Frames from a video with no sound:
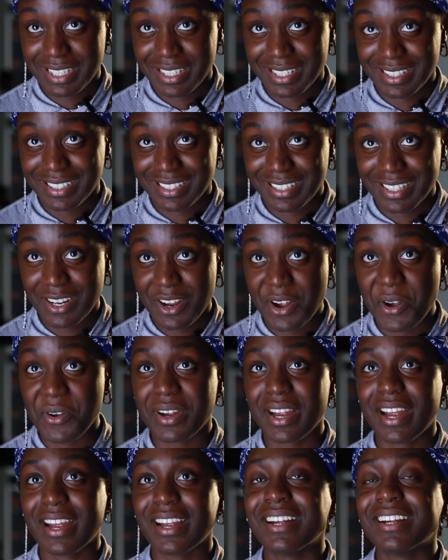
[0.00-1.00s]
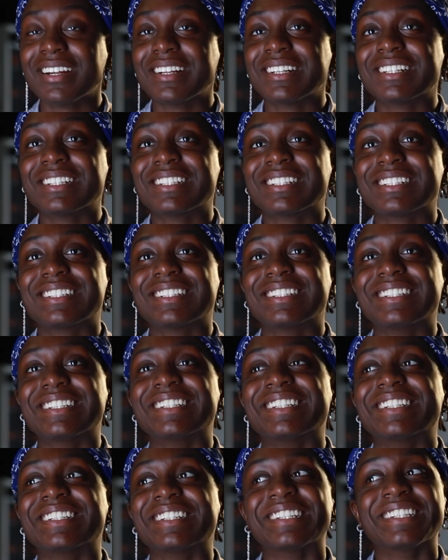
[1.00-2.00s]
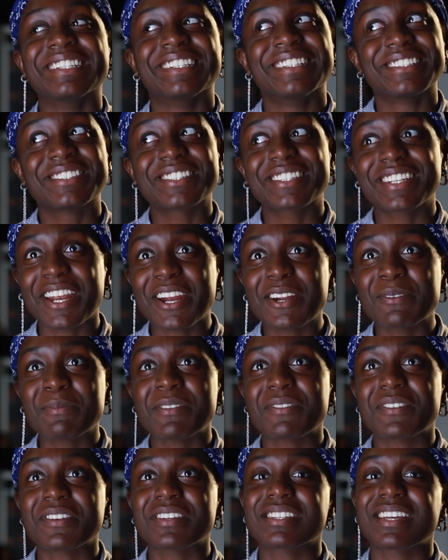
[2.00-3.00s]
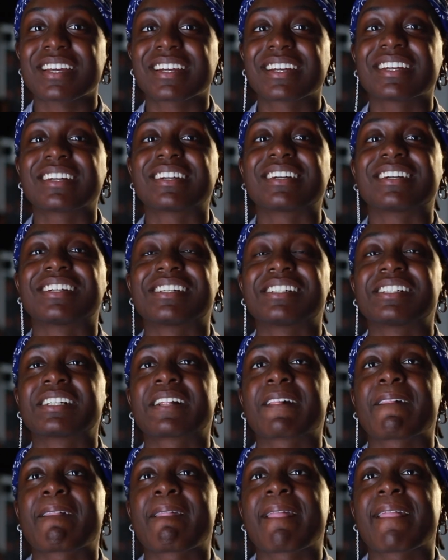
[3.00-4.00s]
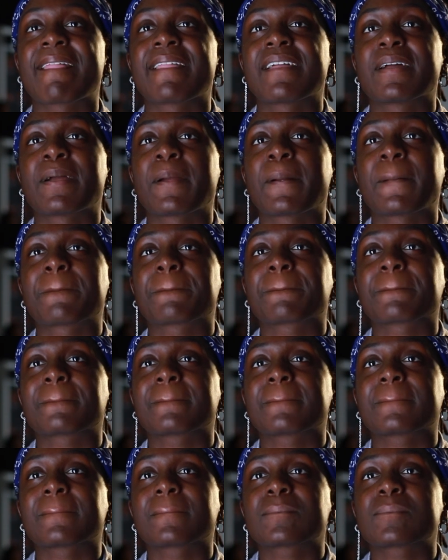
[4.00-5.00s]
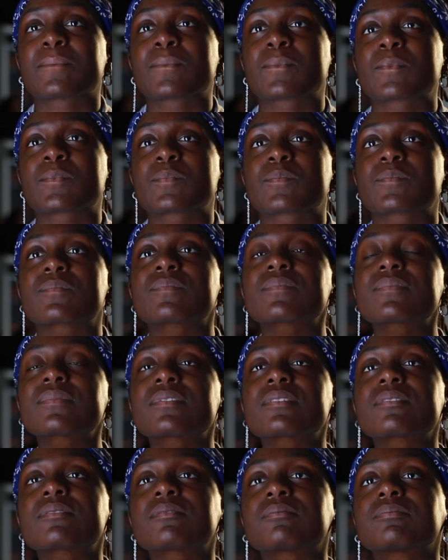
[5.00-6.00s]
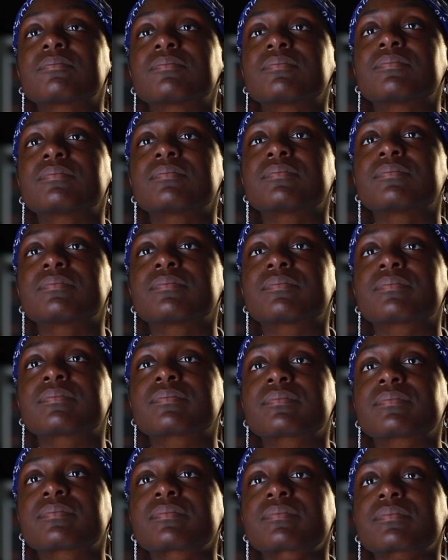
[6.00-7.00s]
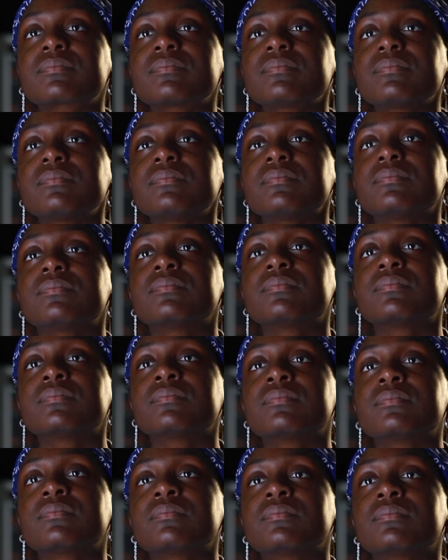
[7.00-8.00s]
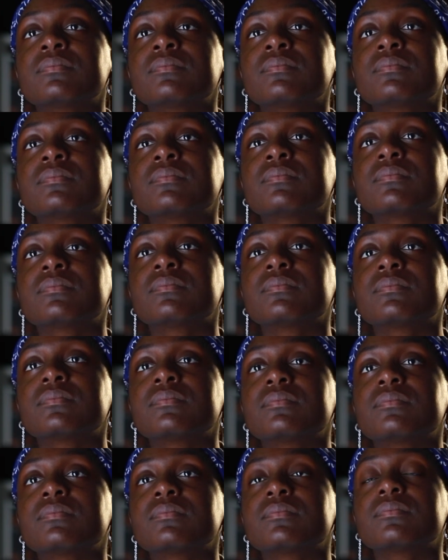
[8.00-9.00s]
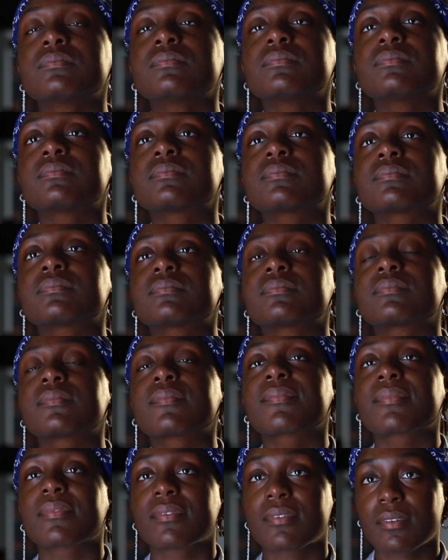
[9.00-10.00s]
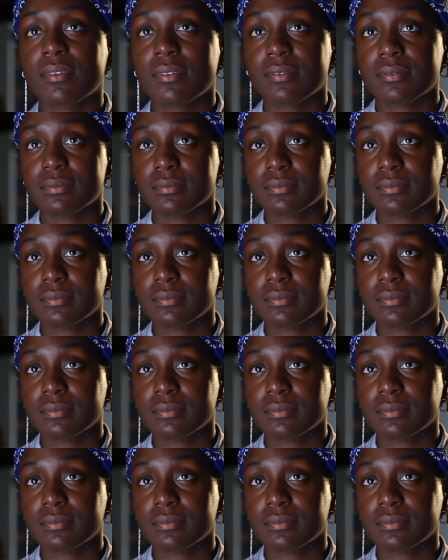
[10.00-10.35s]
Yes, recording. Question. Okay, so this is going to be sort of like my wrap-up question. If there's anything going forward with this project,